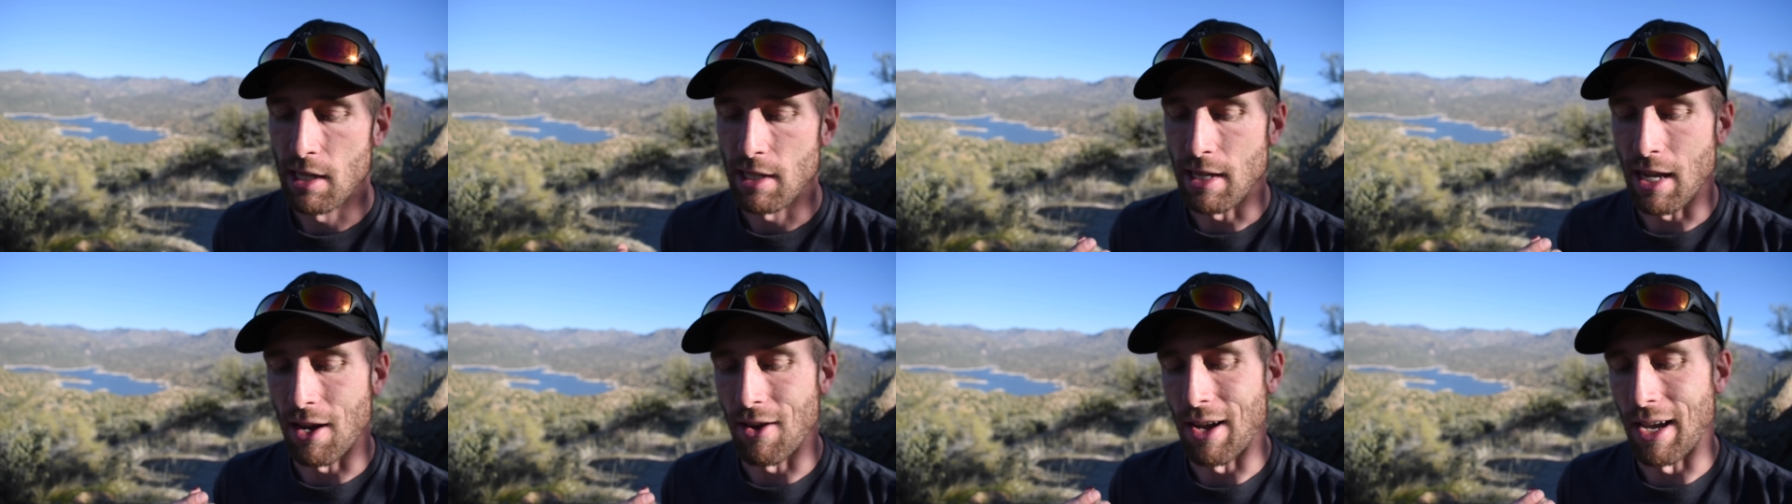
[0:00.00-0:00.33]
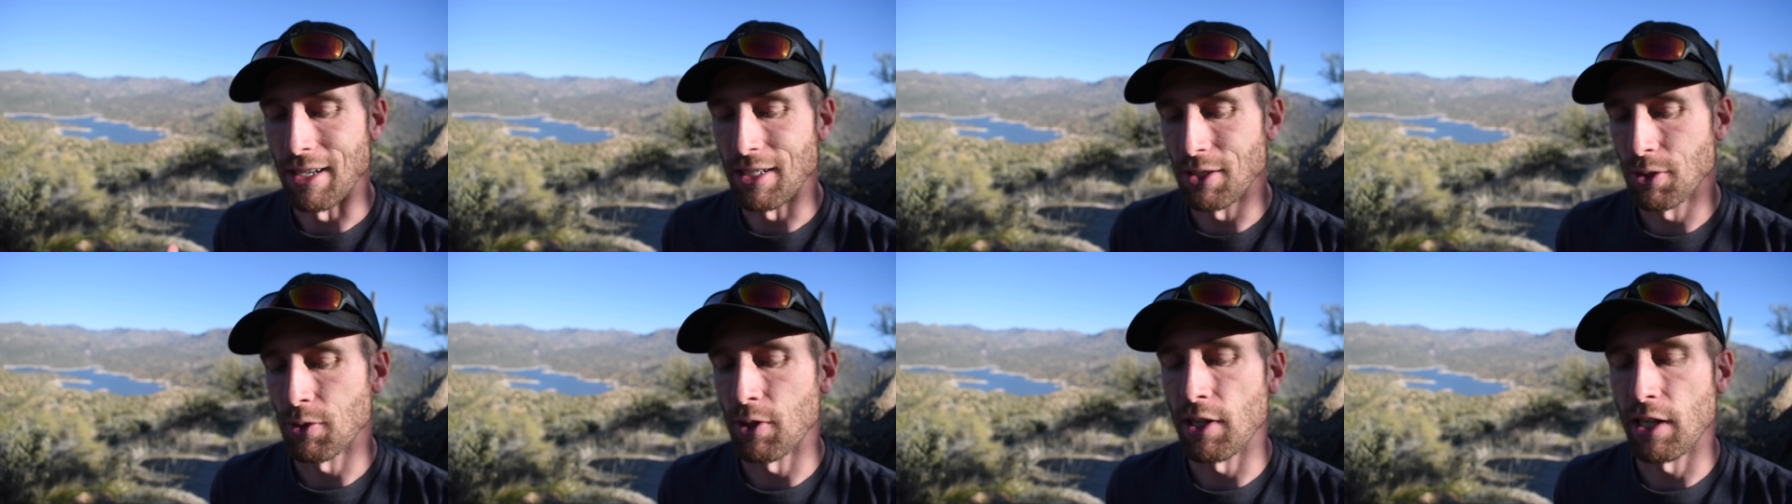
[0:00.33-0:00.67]
Now
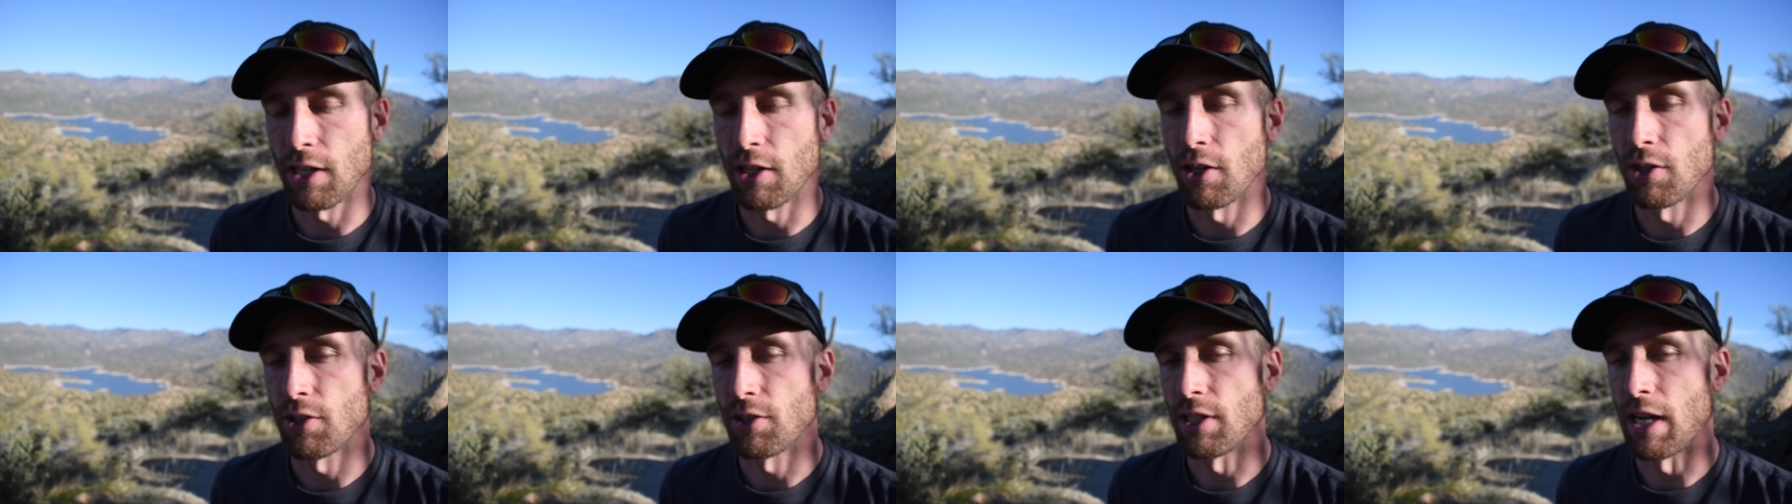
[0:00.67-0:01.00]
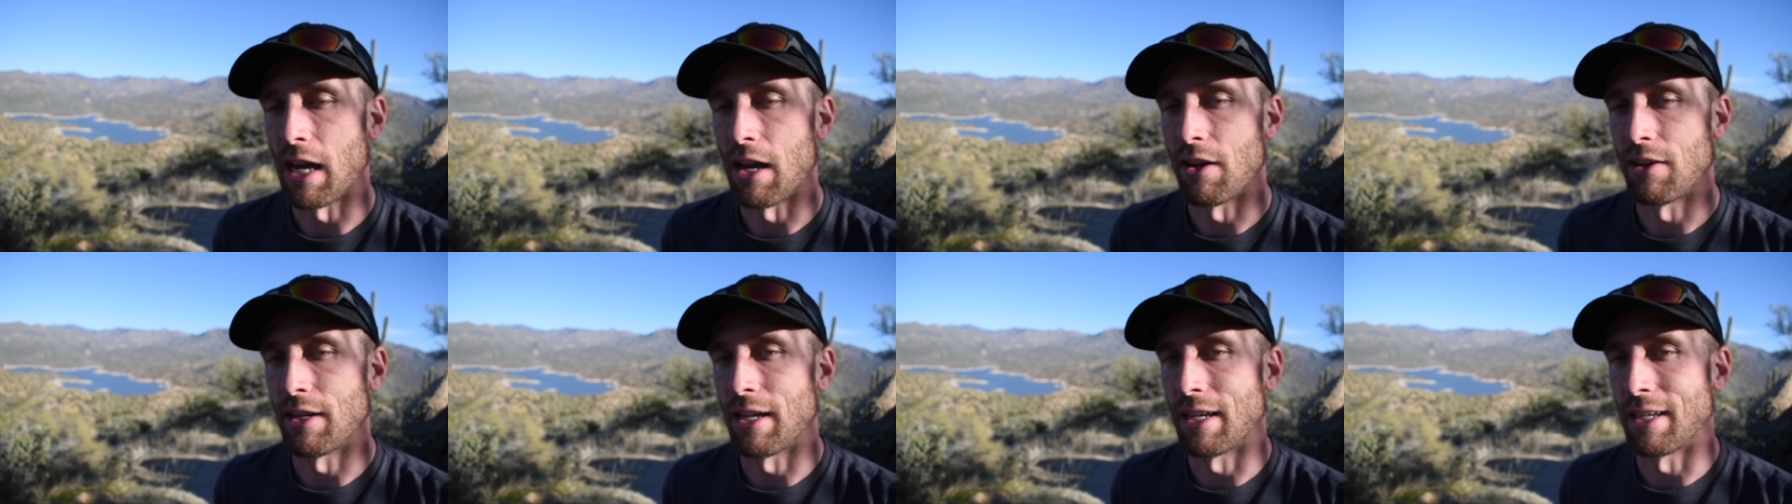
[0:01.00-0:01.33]
I just want to go
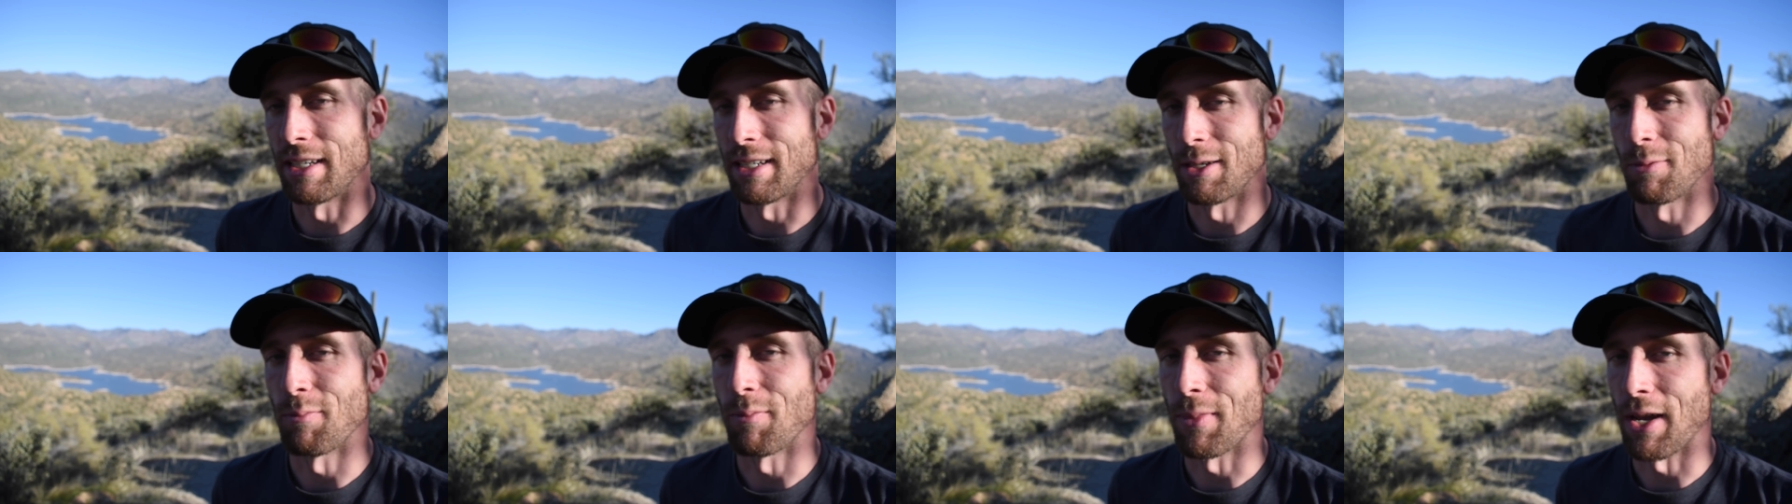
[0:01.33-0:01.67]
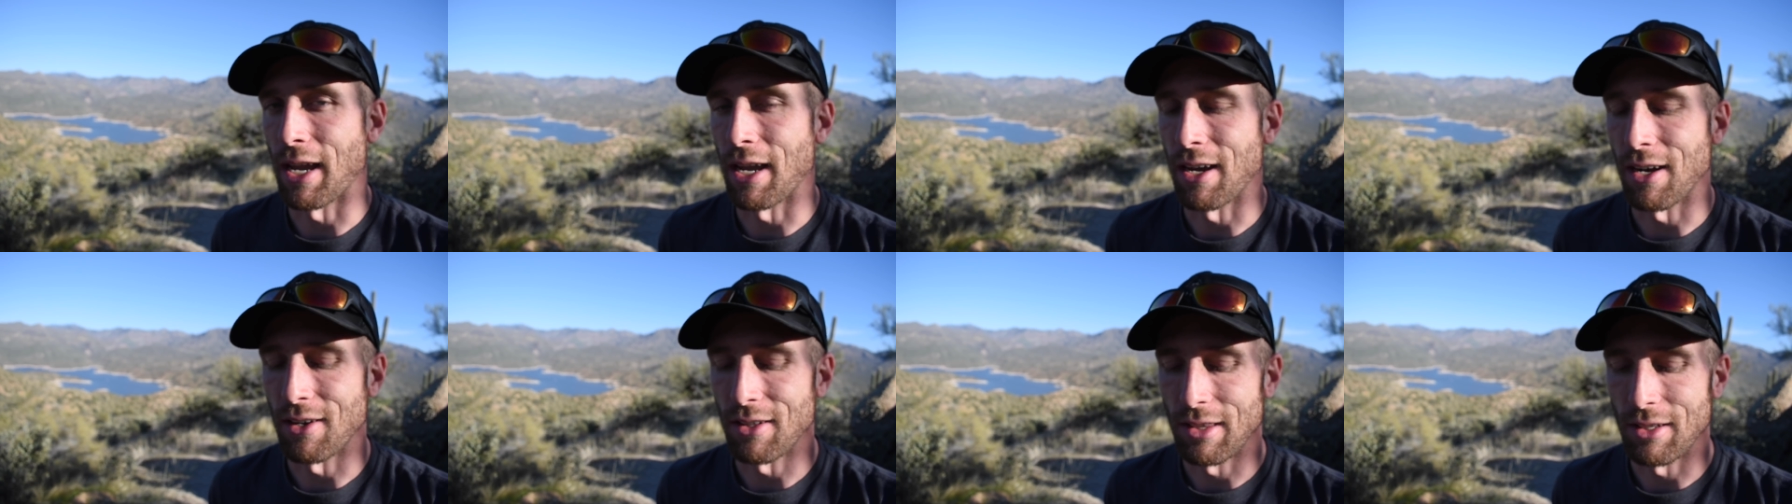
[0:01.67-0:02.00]
down and
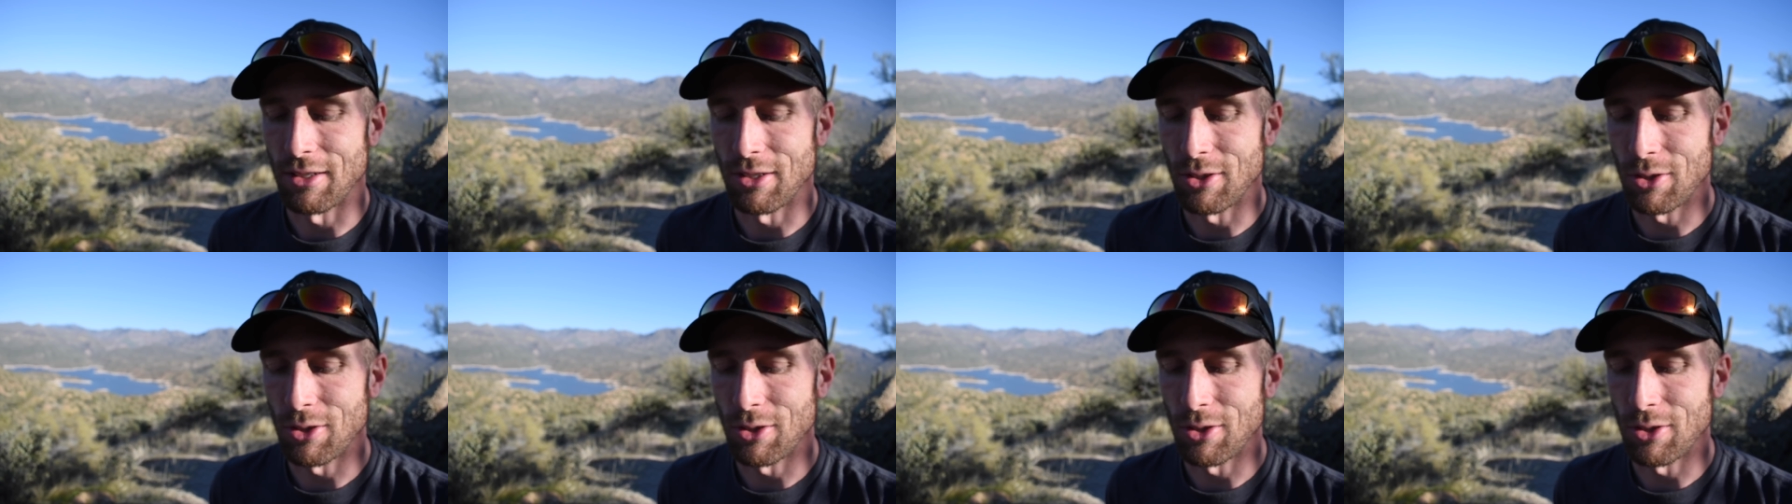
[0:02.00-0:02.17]
compare the